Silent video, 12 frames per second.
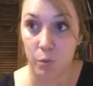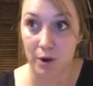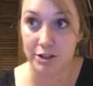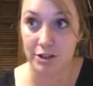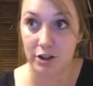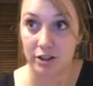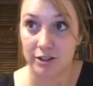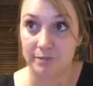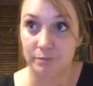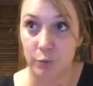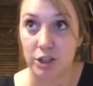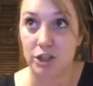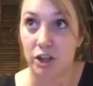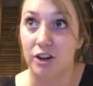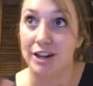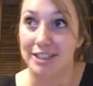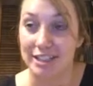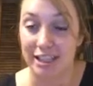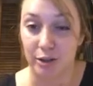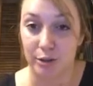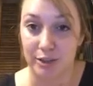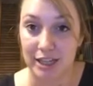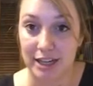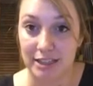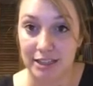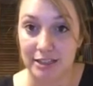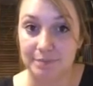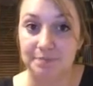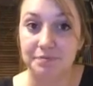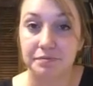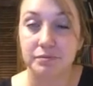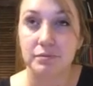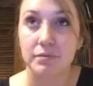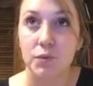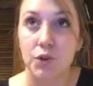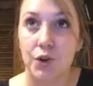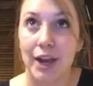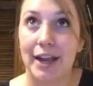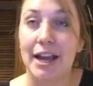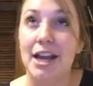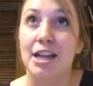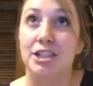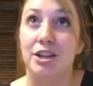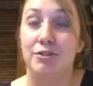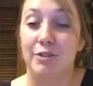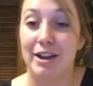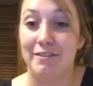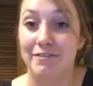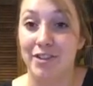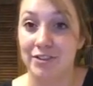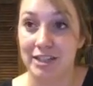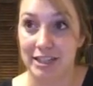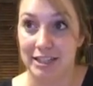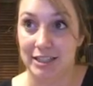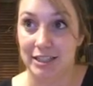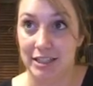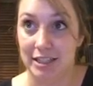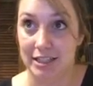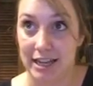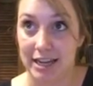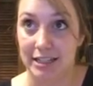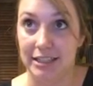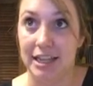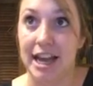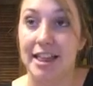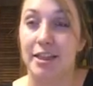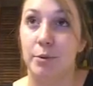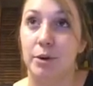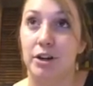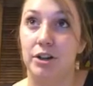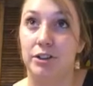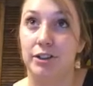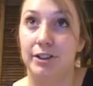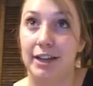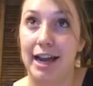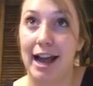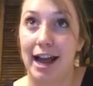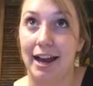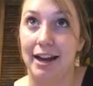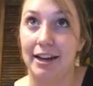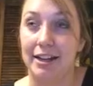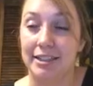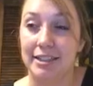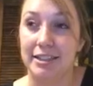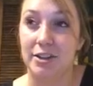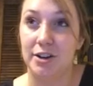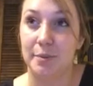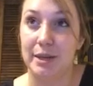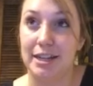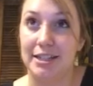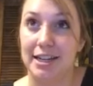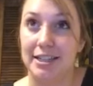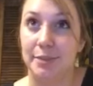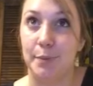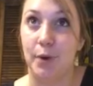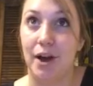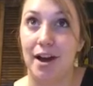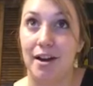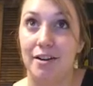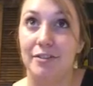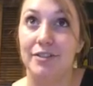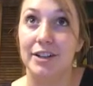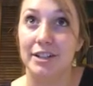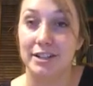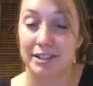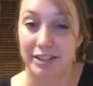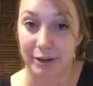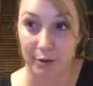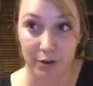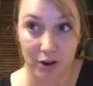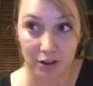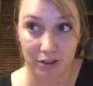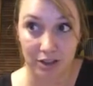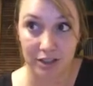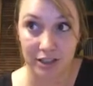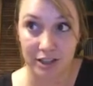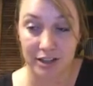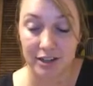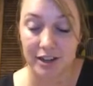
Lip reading: $1, $1.00. Okay, so if we have 50 cents, then we're going to look at, this is going to be the decimal of $0.50,